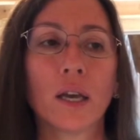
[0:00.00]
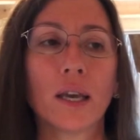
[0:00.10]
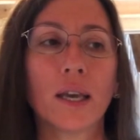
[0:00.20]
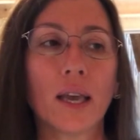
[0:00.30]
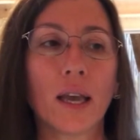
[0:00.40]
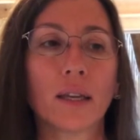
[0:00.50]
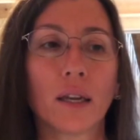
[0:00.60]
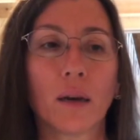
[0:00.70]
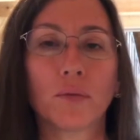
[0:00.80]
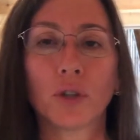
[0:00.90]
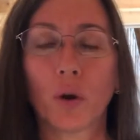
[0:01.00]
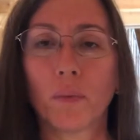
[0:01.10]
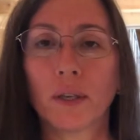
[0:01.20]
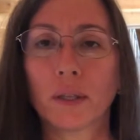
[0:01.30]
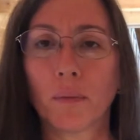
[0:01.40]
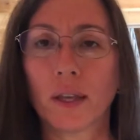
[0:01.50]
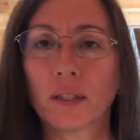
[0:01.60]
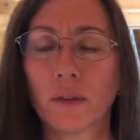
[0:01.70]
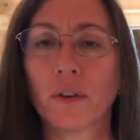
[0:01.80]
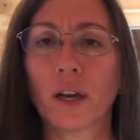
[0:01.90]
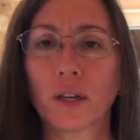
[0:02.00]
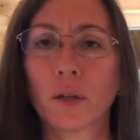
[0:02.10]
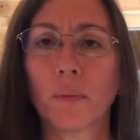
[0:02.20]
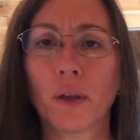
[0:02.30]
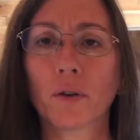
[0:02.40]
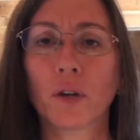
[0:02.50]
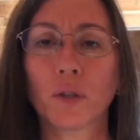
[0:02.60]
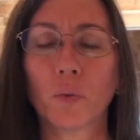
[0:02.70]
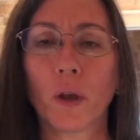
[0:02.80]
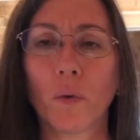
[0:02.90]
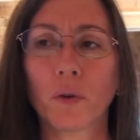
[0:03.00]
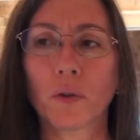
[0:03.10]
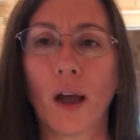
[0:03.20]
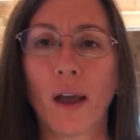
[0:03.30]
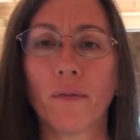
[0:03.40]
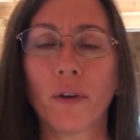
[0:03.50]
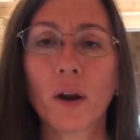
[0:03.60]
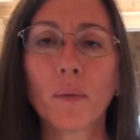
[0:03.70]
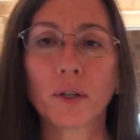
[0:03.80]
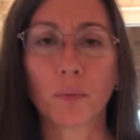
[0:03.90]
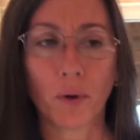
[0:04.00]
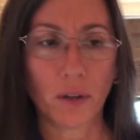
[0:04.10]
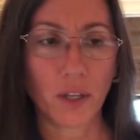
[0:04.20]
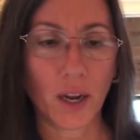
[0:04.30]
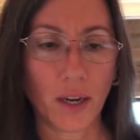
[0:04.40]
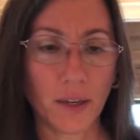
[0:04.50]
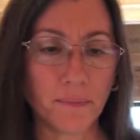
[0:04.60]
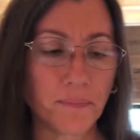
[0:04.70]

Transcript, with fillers: he ended up showing me some of that stuff and kind of took me under his wing, which I very much appreciated.